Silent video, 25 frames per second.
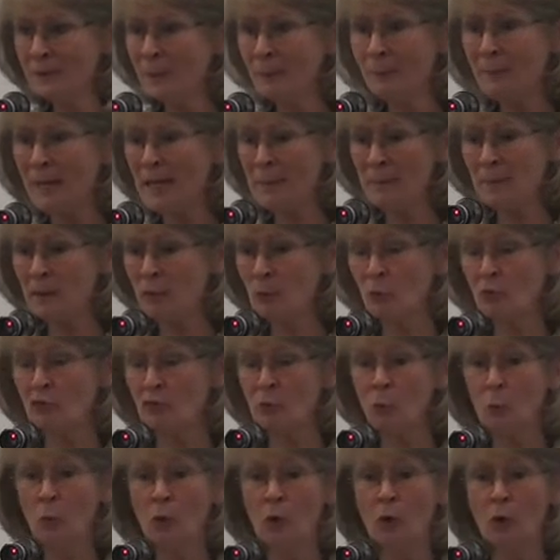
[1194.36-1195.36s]
Maybe it was
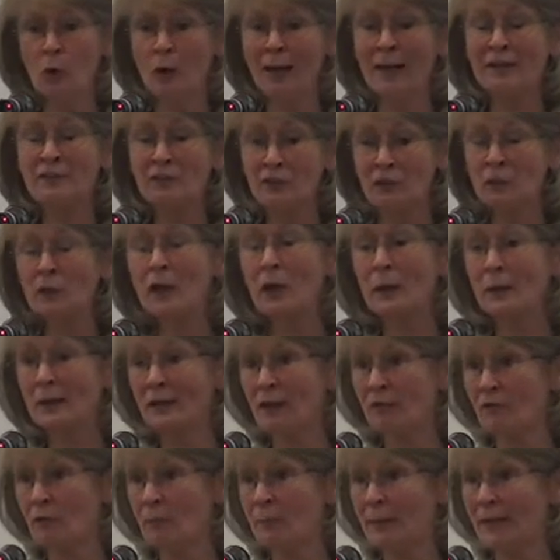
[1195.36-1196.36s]
a war, I don't know
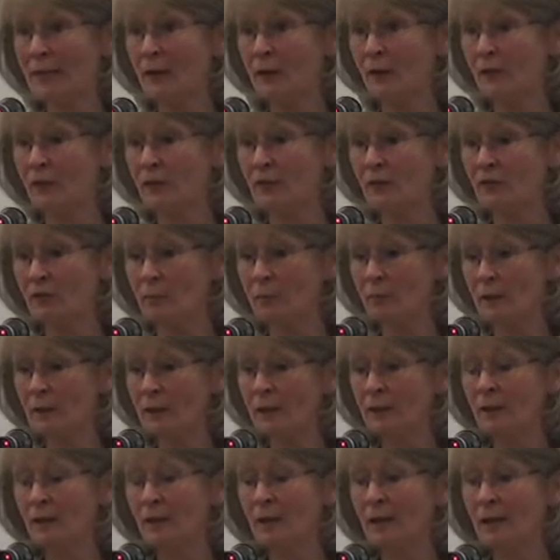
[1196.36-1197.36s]
enough about this,
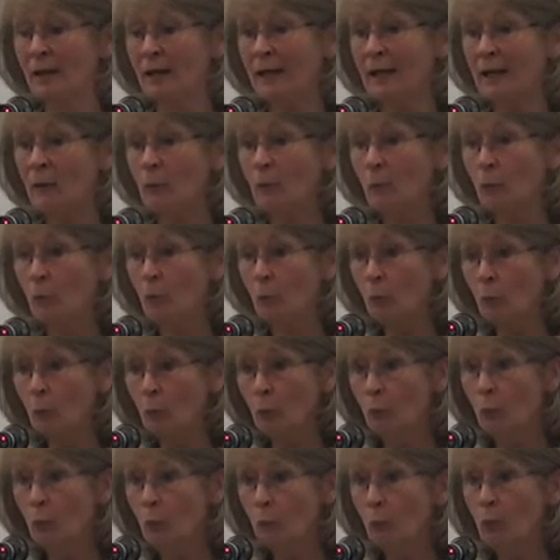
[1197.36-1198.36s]
but
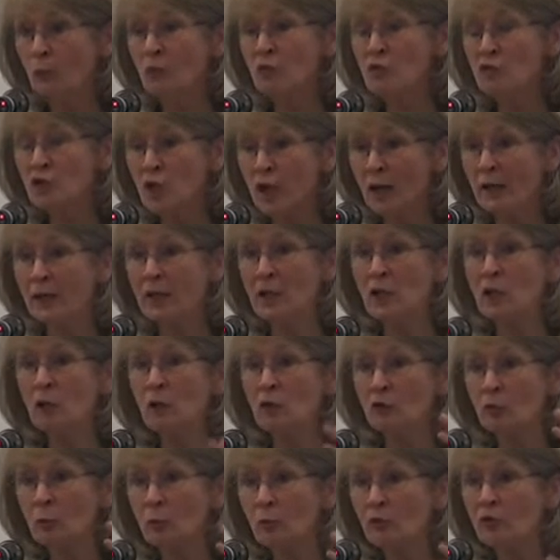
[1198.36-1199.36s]
drug
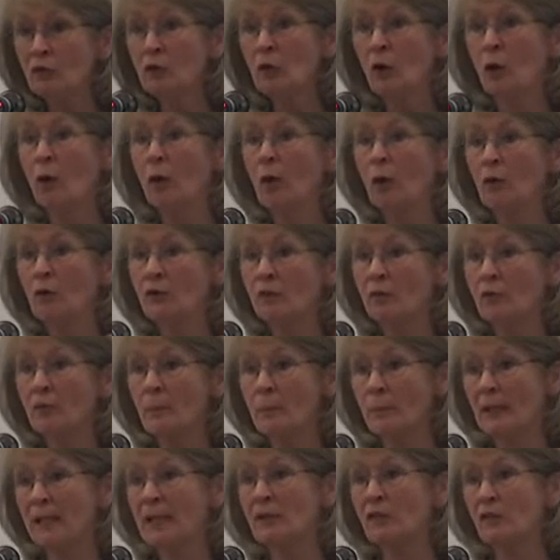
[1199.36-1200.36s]
use was not the
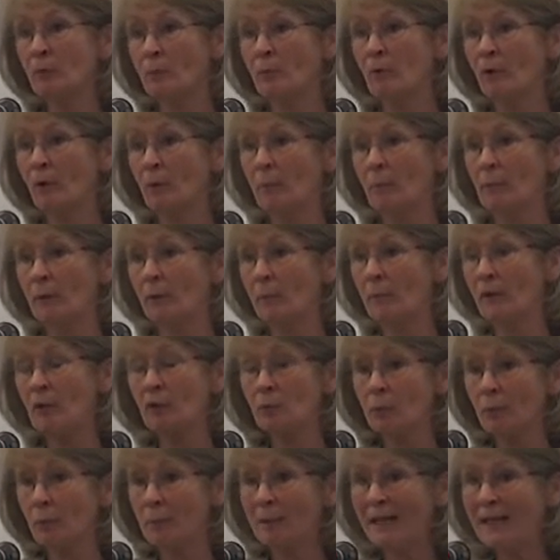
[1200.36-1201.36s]
biggest problem. There
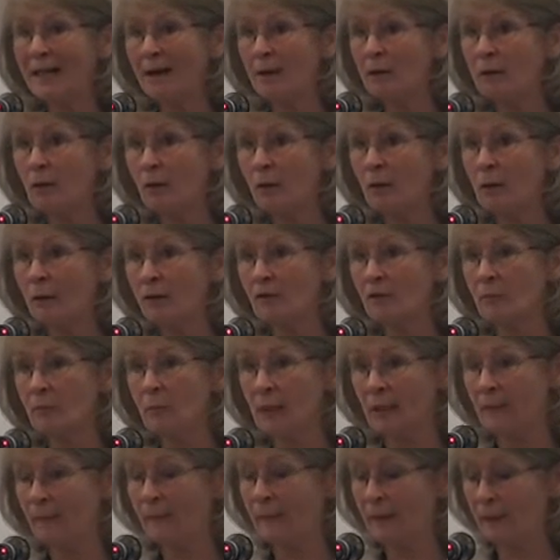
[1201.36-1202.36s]
was probably
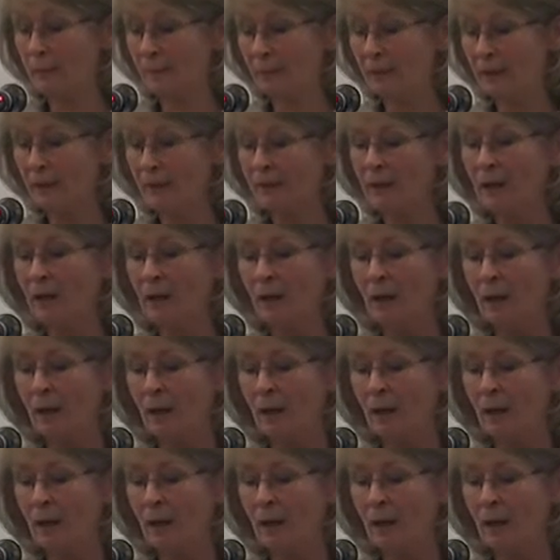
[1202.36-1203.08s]
alcoholism in that period.